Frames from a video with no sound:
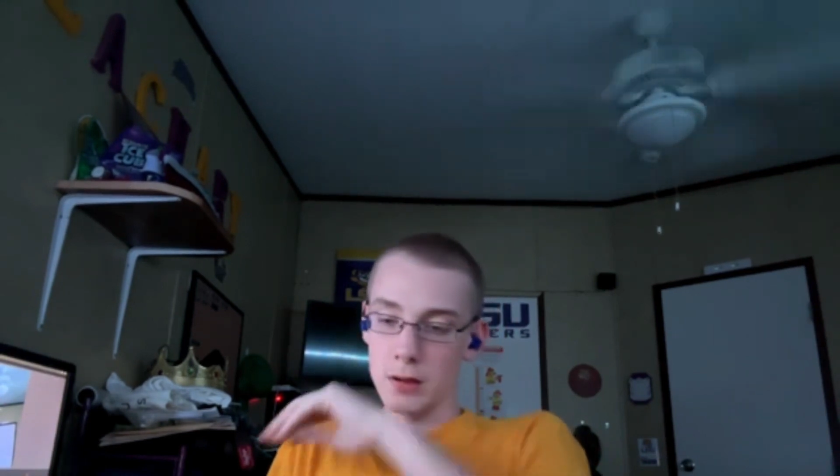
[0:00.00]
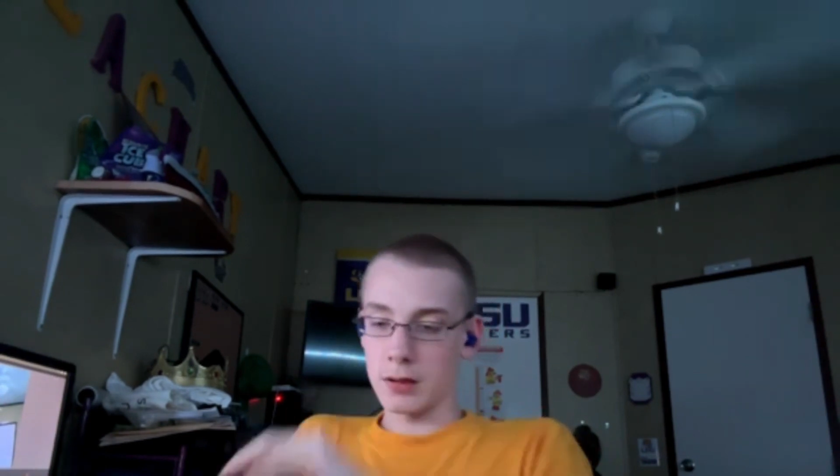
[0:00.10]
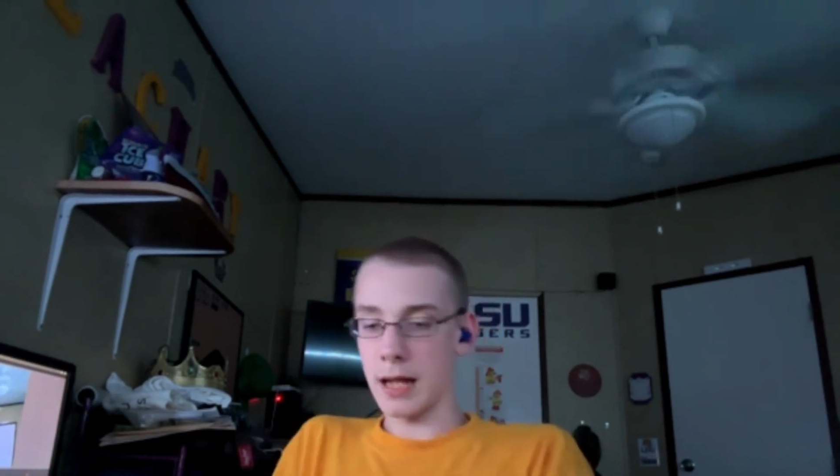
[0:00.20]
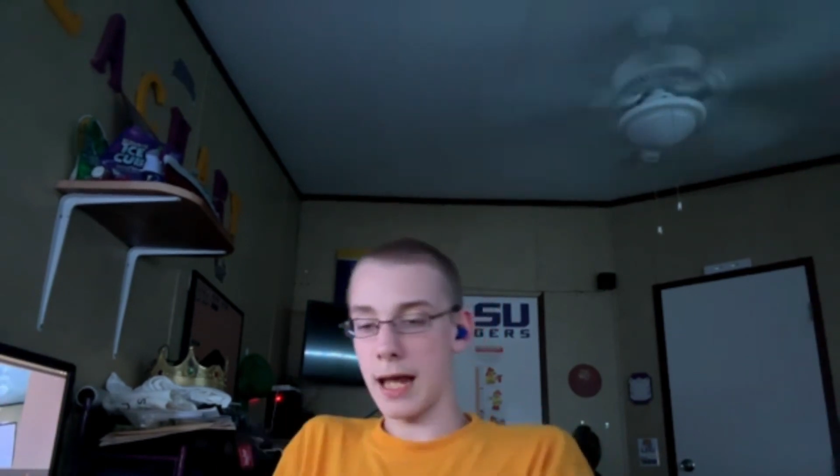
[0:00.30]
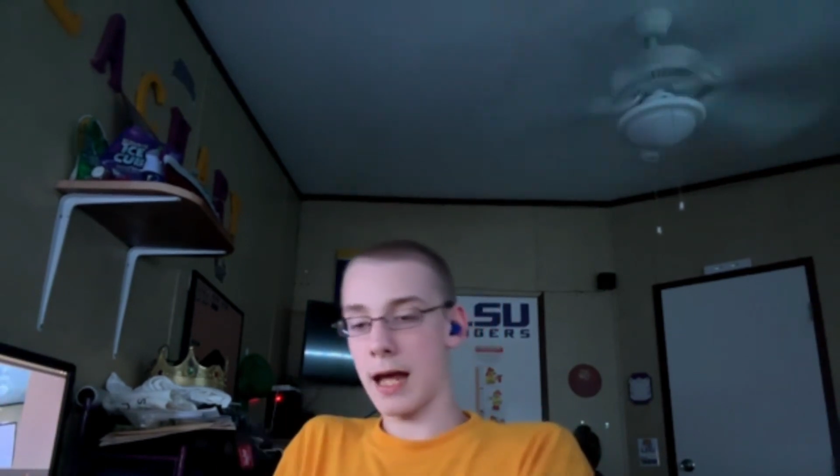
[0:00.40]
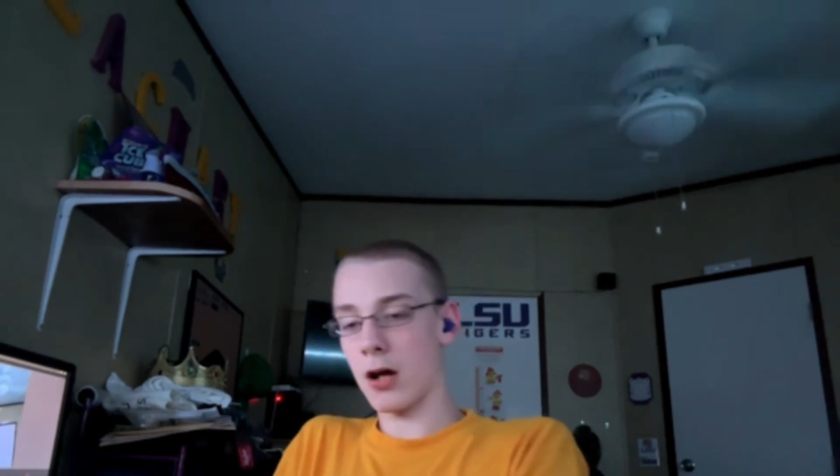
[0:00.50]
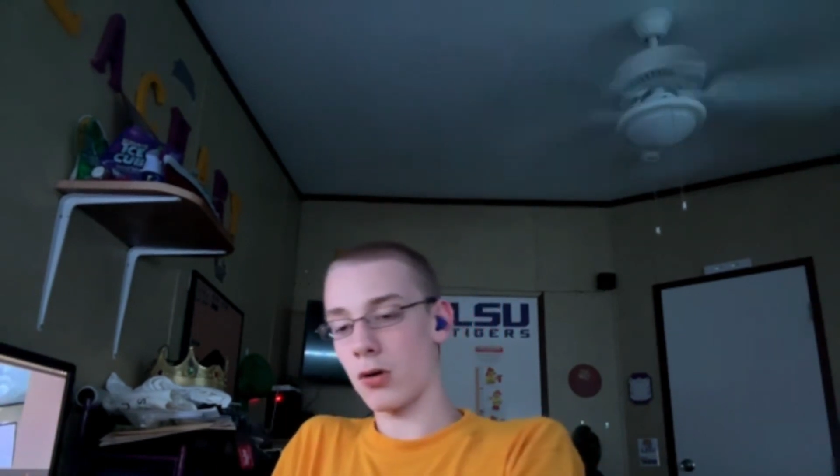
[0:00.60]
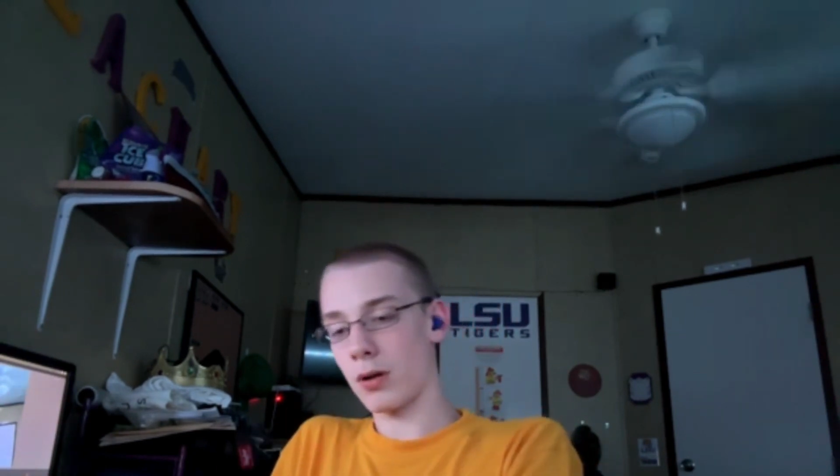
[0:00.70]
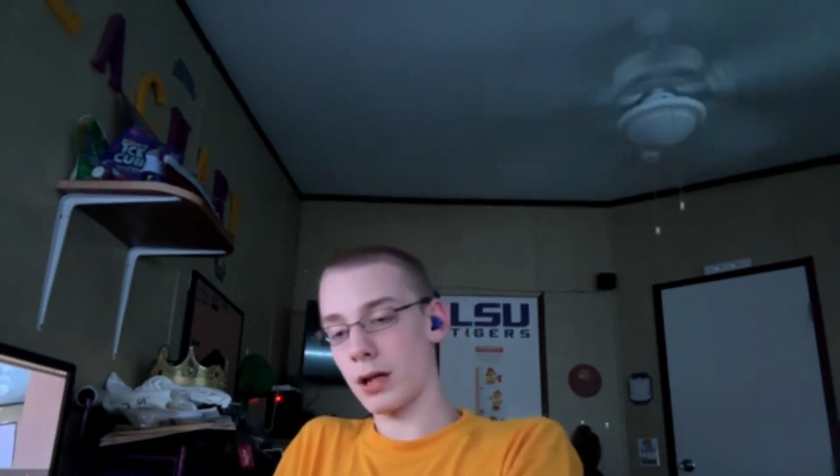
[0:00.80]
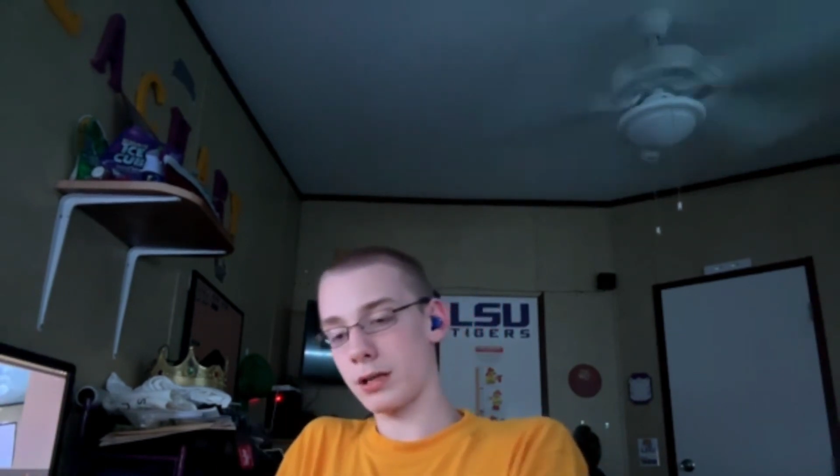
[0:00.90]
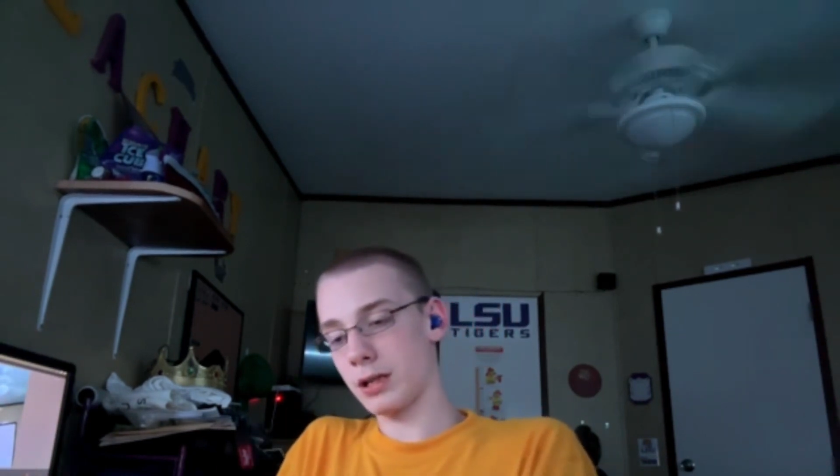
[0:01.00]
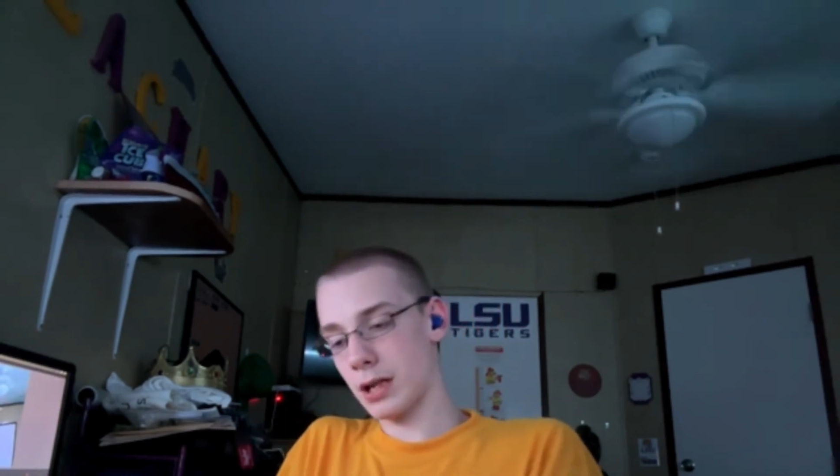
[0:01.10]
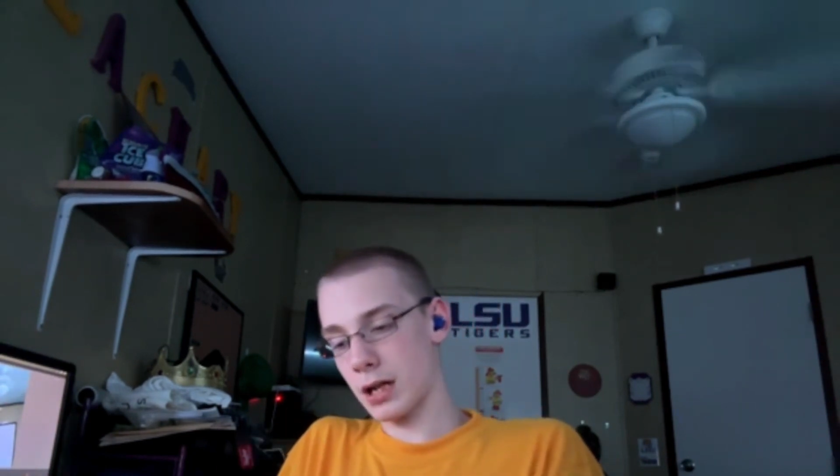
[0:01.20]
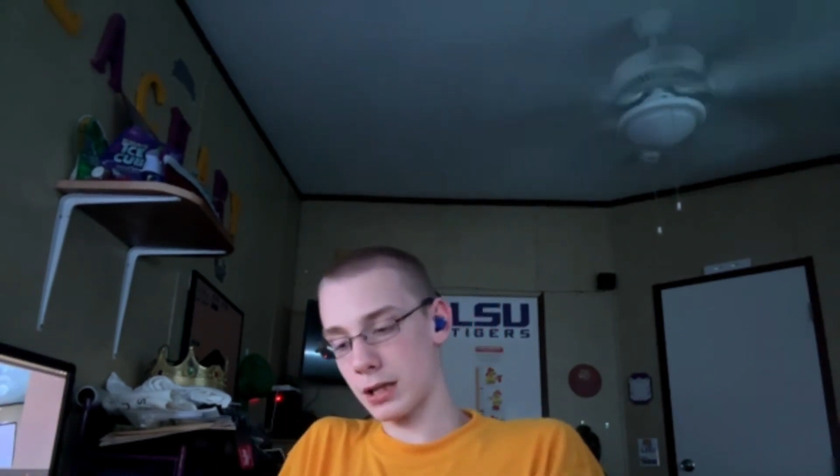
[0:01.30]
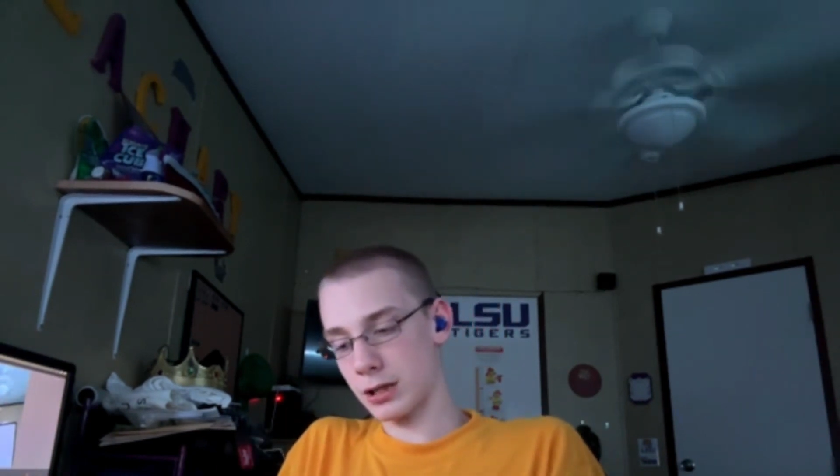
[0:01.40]
Now, as you
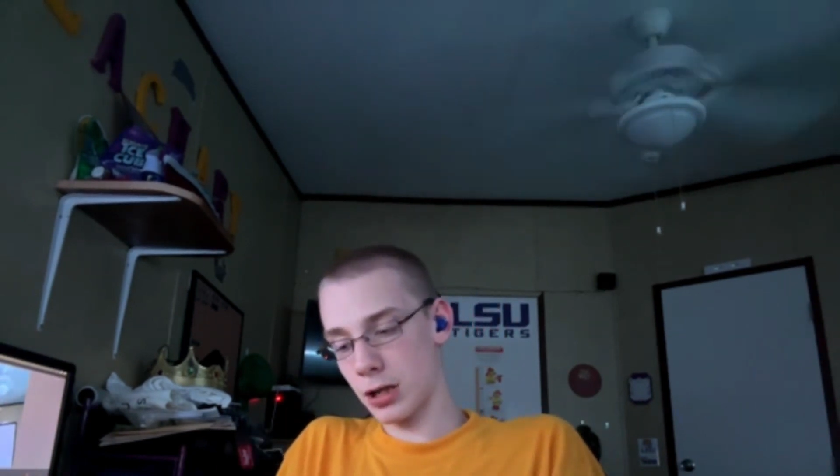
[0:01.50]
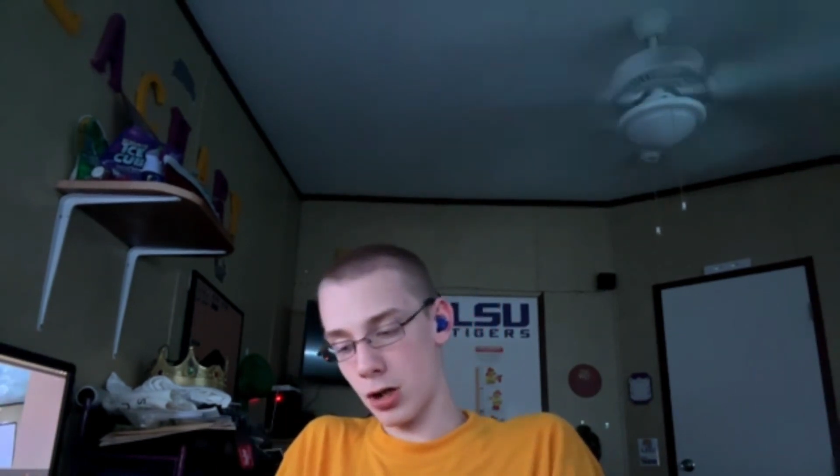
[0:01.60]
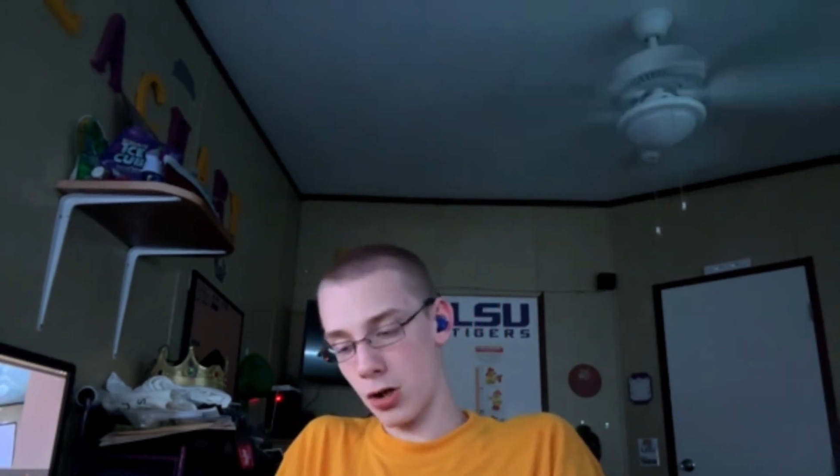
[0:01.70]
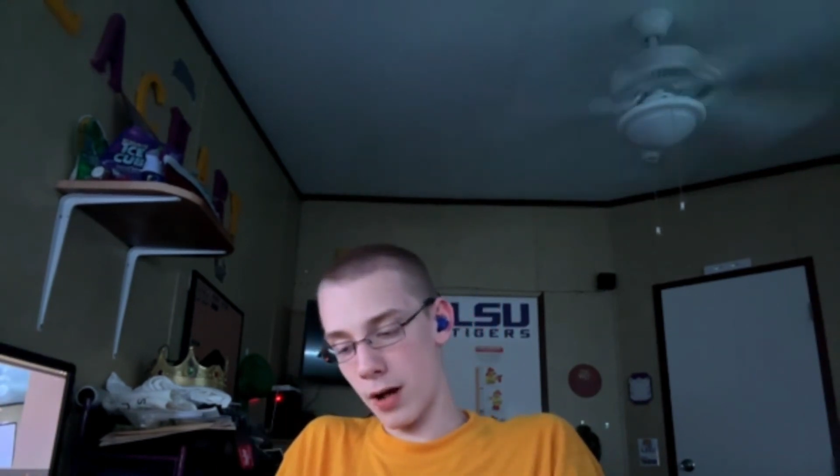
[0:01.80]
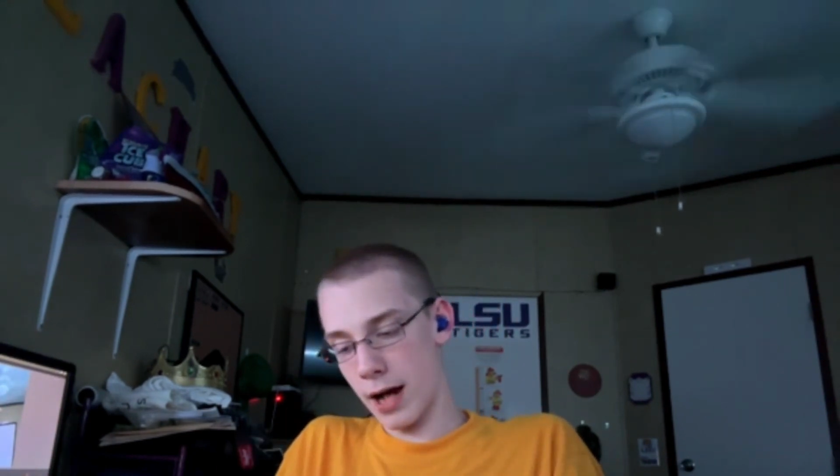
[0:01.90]
guys know,